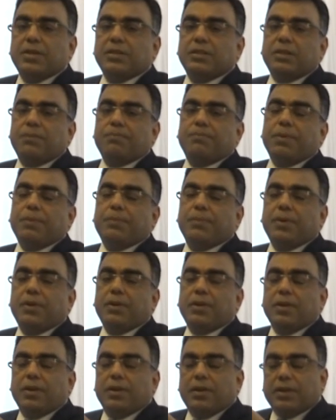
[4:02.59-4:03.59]
Some
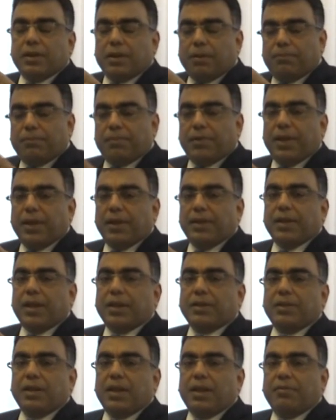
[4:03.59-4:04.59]
people complain
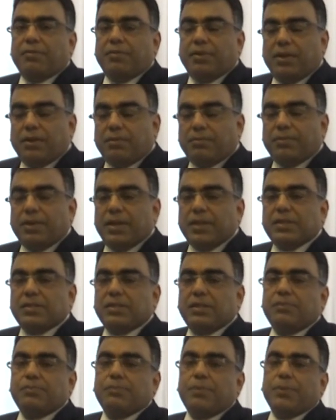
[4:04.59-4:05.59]
that they have
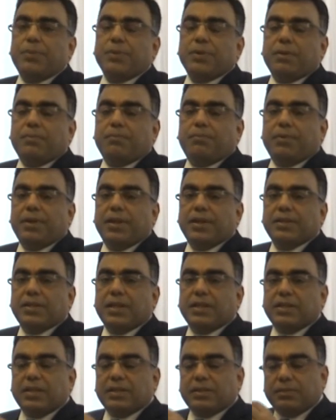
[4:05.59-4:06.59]
numbness, some people complain
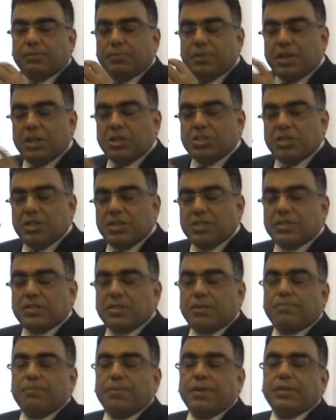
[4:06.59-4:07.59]
that there's some itching,
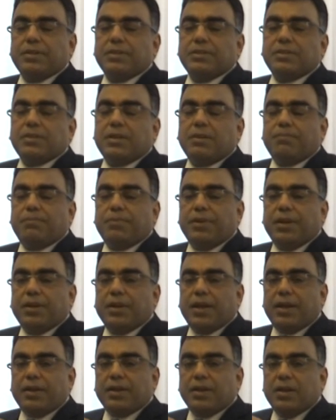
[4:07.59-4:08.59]
some patients
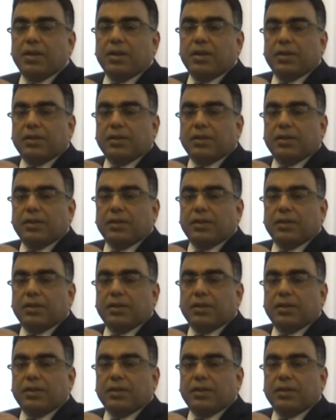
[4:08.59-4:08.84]
complain that